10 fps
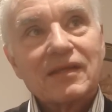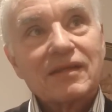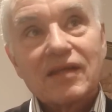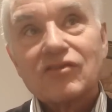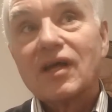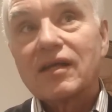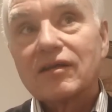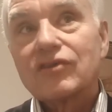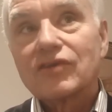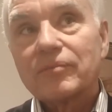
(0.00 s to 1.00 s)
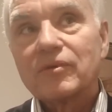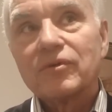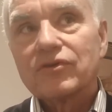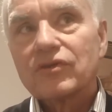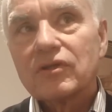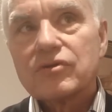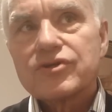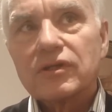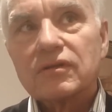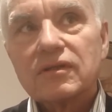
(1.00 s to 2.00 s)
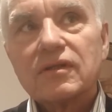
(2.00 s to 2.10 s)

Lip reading: that's not an acceptable solution.